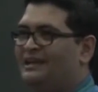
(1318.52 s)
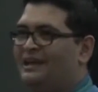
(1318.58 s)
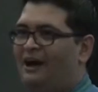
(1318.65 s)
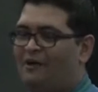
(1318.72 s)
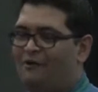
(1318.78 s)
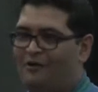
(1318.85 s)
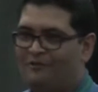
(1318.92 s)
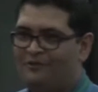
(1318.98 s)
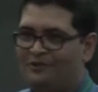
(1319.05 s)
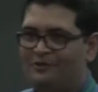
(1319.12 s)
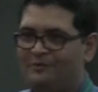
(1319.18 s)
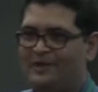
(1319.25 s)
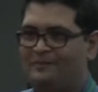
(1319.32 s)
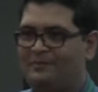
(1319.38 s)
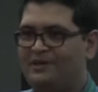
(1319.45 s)
how often
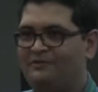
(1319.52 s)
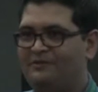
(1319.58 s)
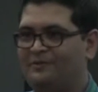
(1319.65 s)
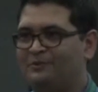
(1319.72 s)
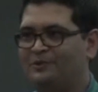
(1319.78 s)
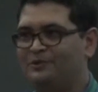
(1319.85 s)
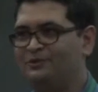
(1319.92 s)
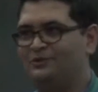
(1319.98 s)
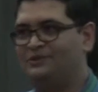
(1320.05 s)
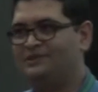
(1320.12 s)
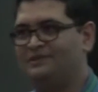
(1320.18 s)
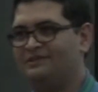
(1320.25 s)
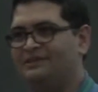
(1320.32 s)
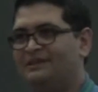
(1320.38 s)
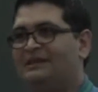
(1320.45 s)
to make money from those
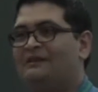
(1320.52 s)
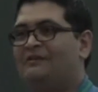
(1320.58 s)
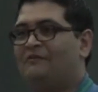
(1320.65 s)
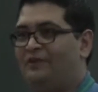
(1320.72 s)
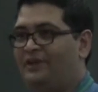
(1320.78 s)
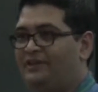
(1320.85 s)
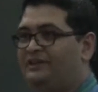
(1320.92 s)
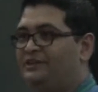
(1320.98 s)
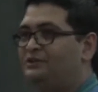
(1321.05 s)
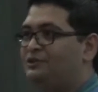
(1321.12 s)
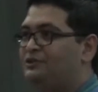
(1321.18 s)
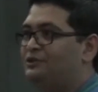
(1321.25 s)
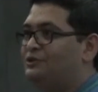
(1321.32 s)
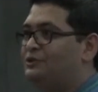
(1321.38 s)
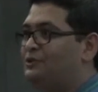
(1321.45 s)
users, whether you
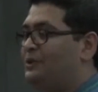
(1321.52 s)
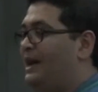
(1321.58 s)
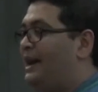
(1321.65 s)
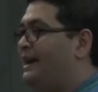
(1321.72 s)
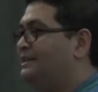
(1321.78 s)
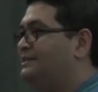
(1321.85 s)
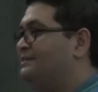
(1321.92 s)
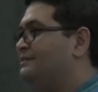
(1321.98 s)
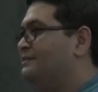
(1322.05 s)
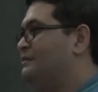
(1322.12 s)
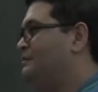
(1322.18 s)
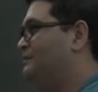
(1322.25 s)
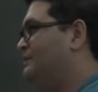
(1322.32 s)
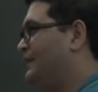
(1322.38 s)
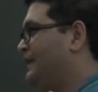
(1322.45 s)
should show ads
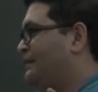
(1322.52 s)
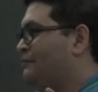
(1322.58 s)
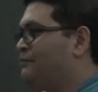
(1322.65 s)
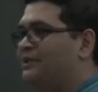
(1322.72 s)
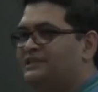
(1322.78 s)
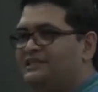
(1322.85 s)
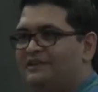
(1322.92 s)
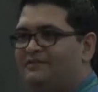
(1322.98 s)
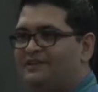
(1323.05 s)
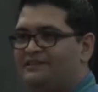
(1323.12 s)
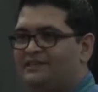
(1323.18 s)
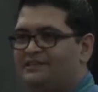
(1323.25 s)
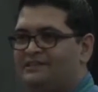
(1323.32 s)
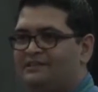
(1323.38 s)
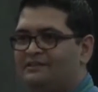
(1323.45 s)
like once every
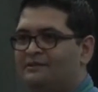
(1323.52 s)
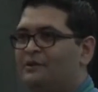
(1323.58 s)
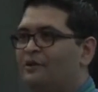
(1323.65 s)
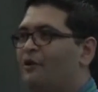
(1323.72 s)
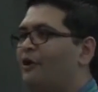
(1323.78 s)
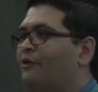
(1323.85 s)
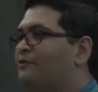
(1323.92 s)
session, or